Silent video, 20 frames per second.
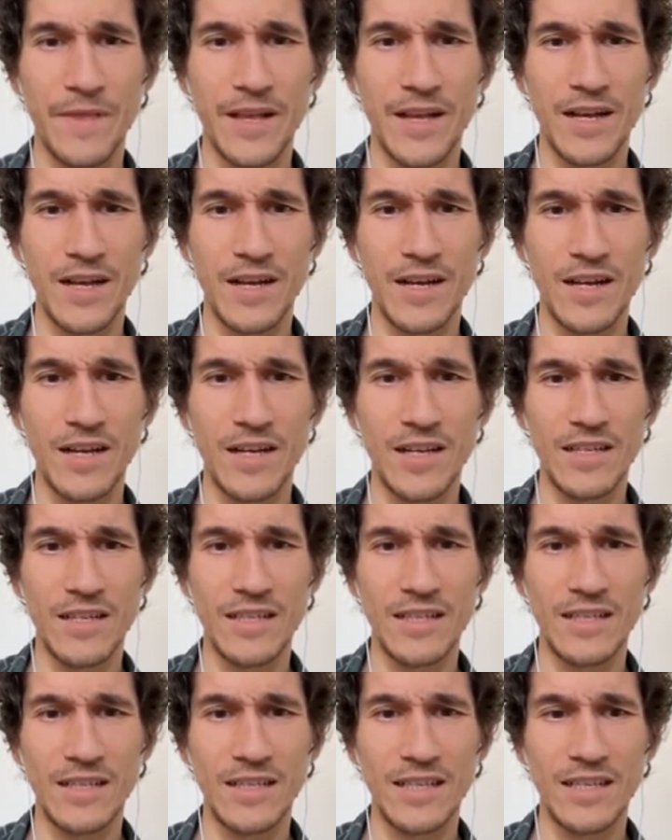
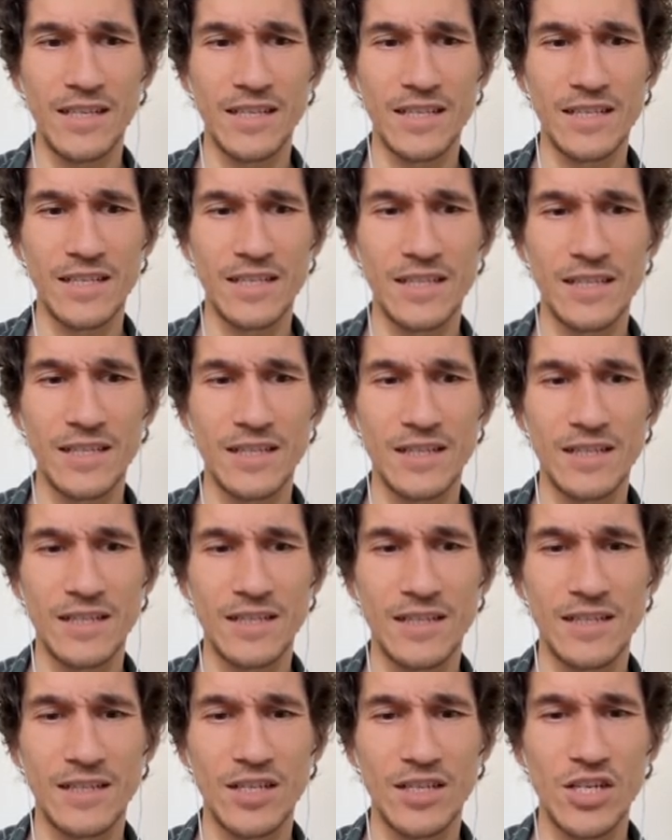I guess,
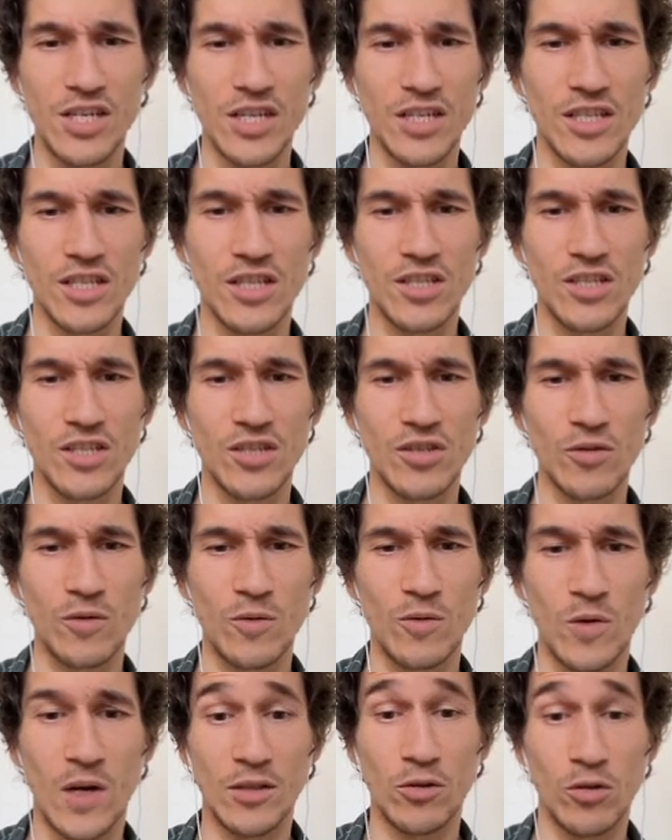just
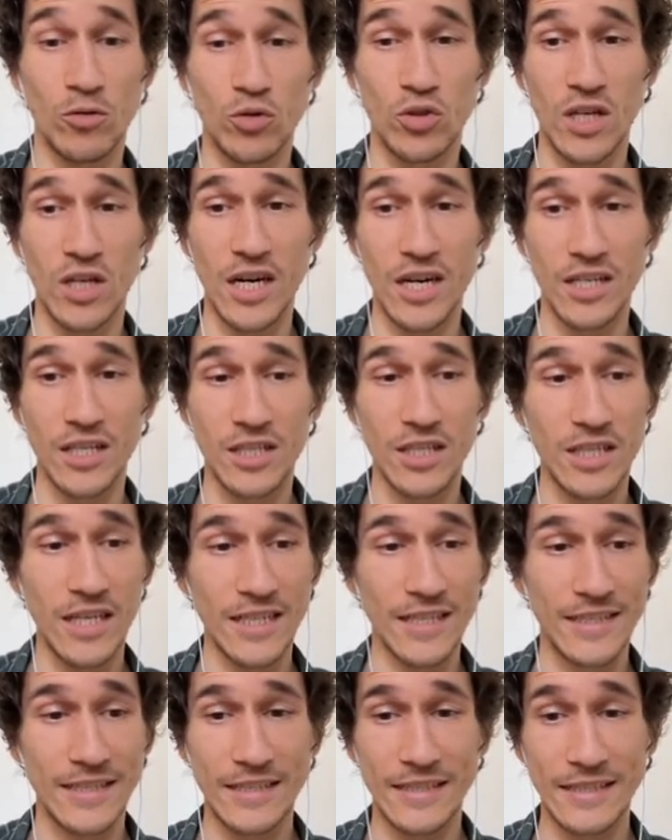so I don't lose cards.
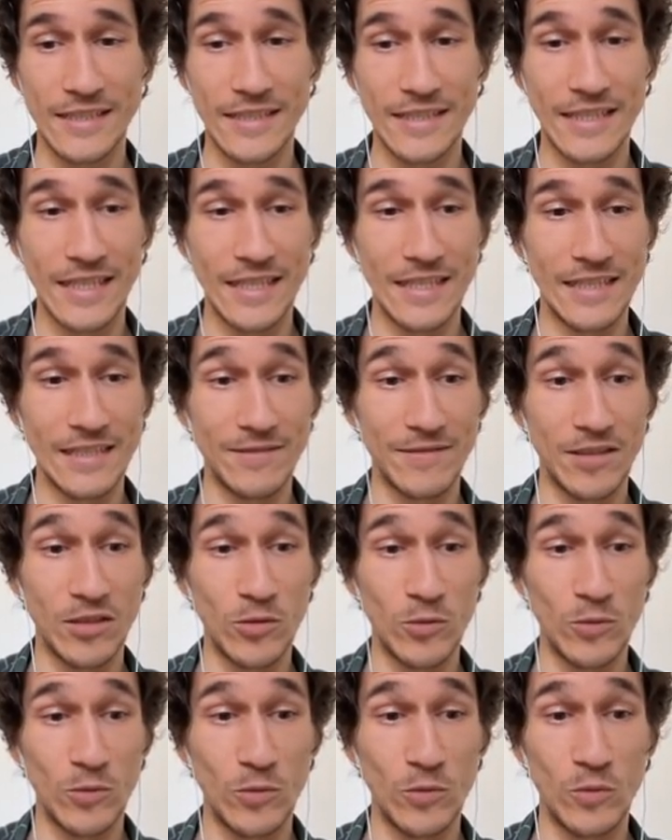Yes, and I have
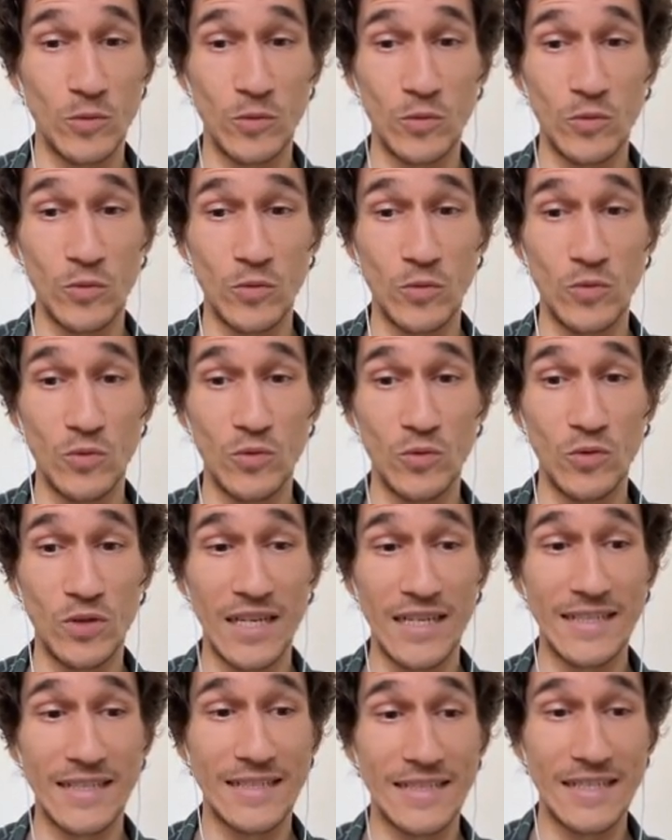2
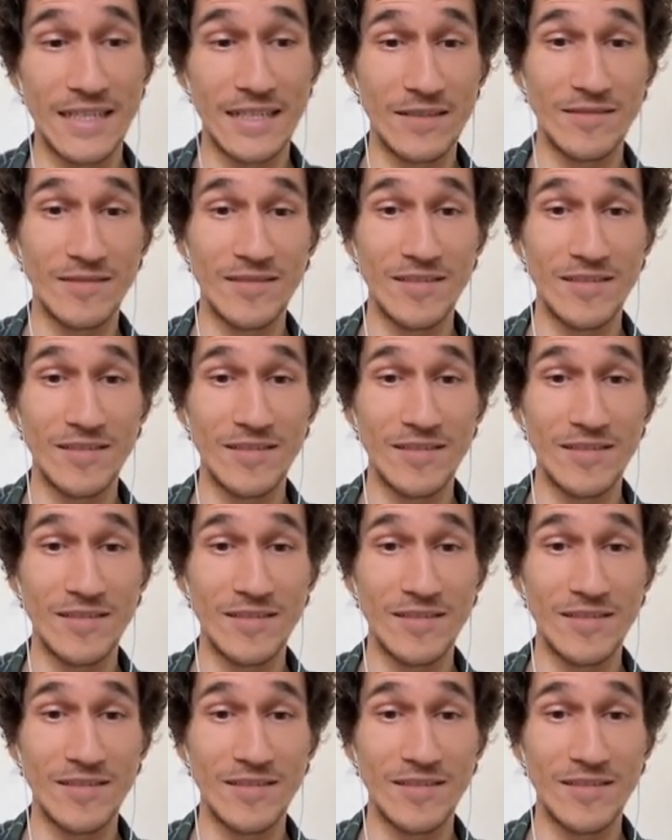knights now.